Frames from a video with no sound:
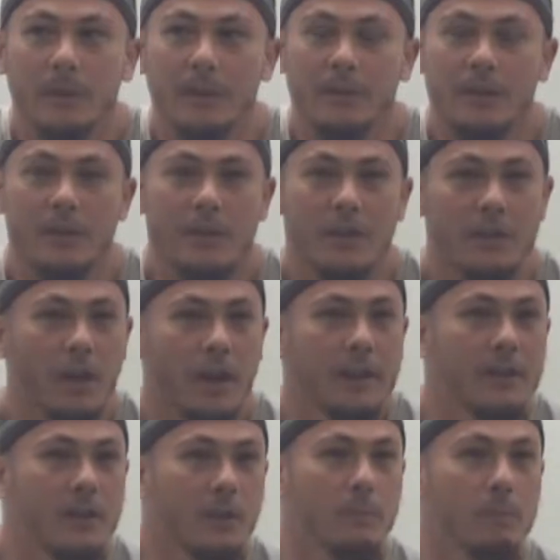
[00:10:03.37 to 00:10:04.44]
it's a society
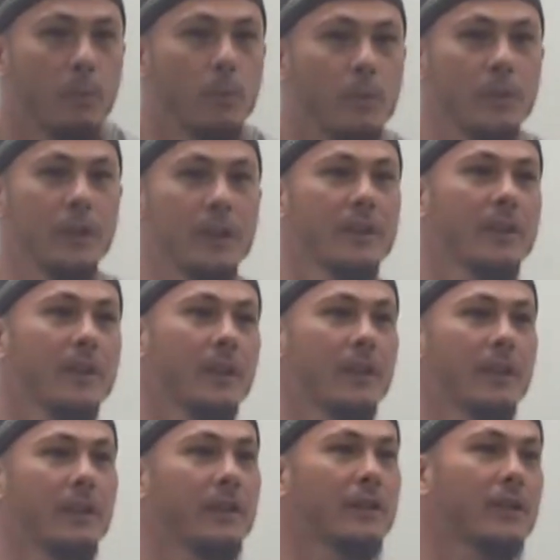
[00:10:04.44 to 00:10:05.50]
sort of pulls you
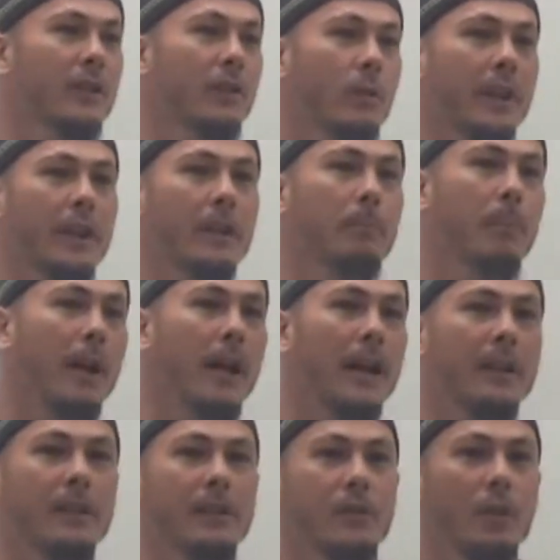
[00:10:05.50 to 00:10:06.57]
into looking the
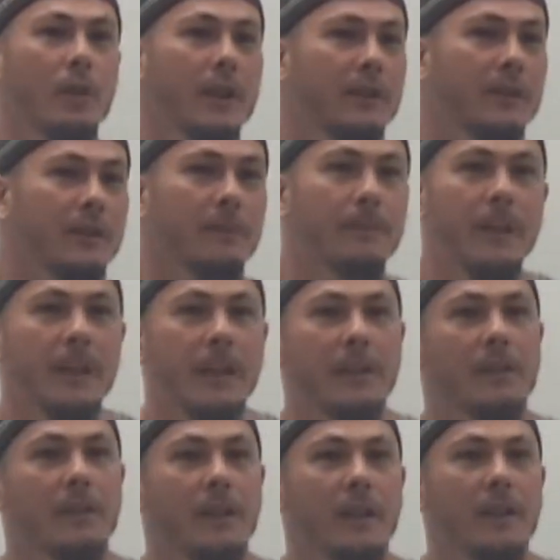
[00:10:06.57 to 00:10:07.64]
part and trying to fit
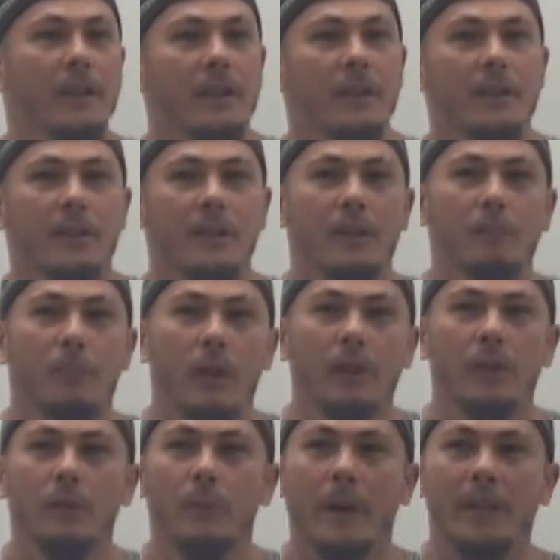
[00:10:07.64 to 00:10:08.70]
in. So you buy
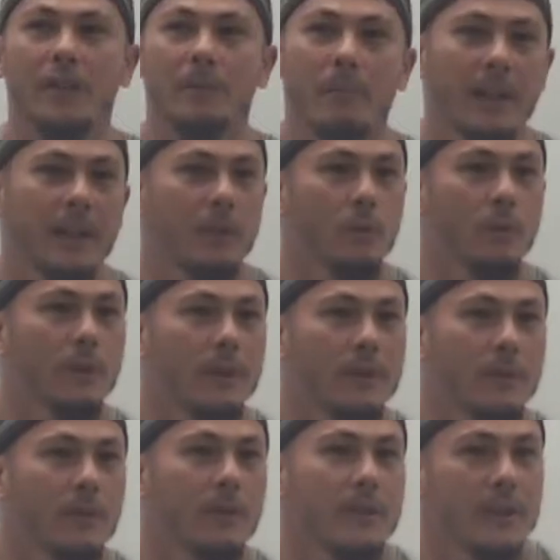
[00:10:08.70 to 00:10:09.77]
or waste your money on all this
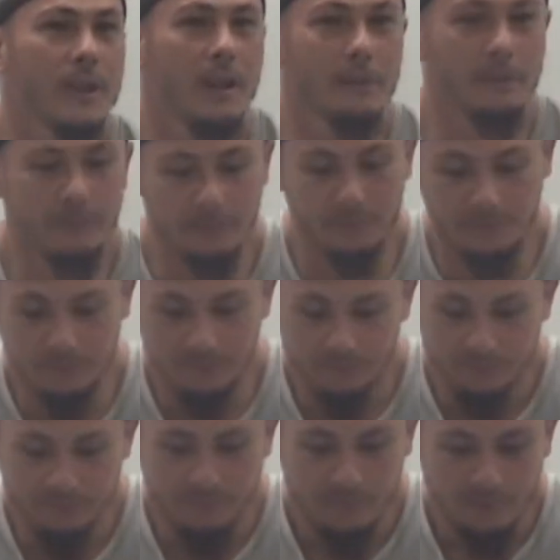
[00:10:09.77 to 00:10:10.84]
sort of stuff.
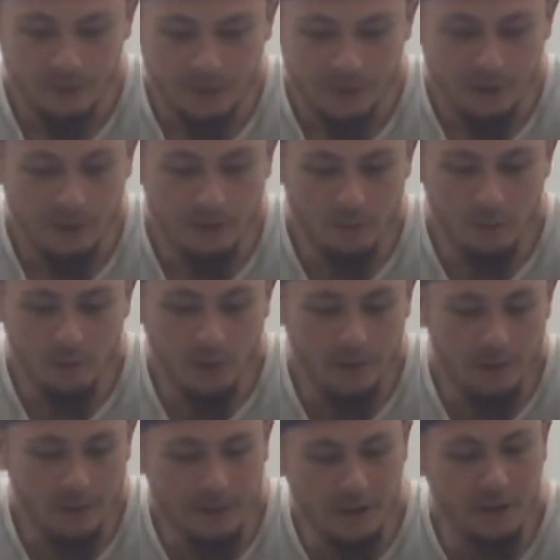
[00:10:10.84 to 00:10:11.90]
You know, and I was trying
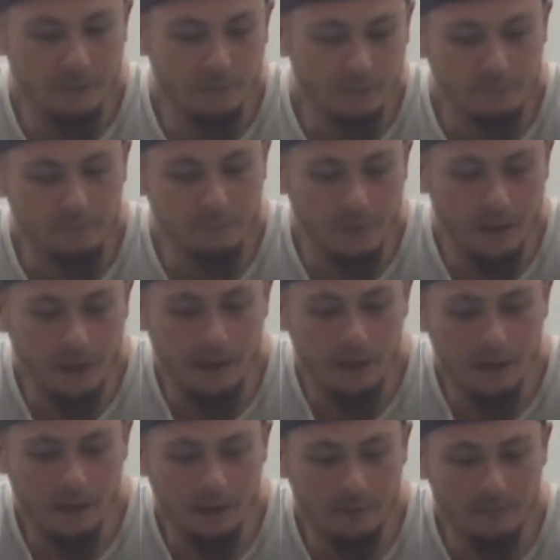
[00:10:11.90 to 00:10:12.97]
to seek
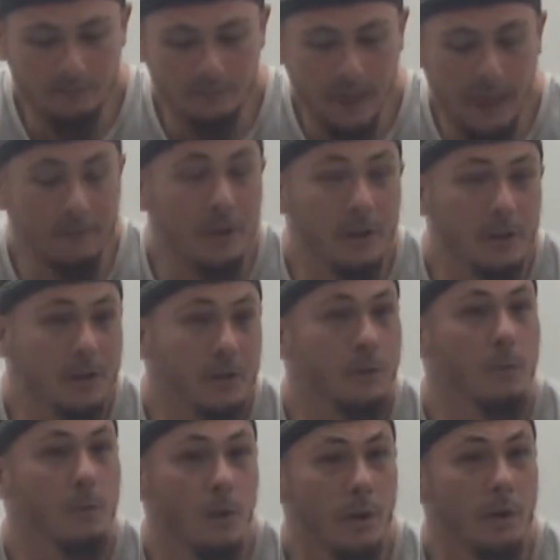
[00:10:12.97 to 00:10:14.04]
happiness
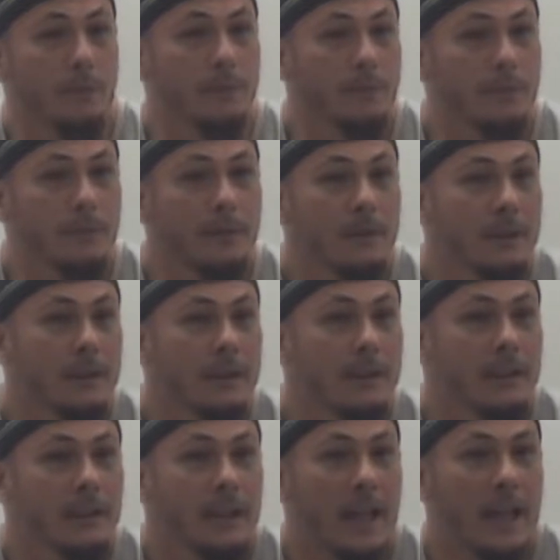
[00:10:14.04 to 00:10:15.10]
through wealth,
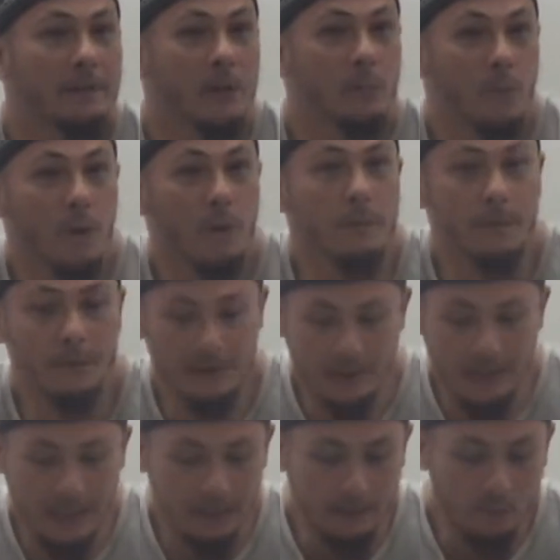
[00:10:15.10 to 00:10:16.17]
having wealth and
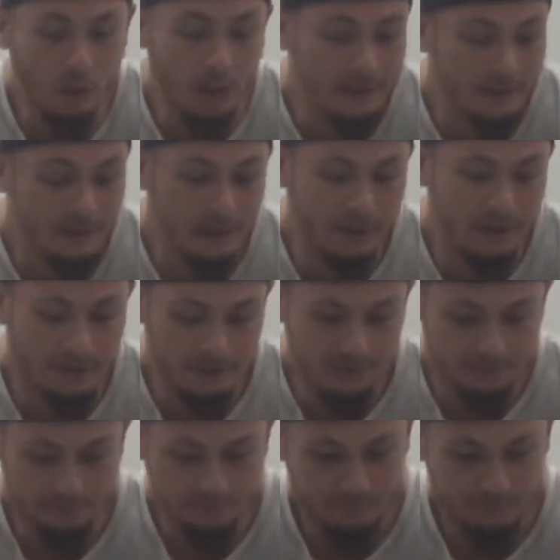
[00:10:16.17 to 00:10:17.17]
attaining nice things.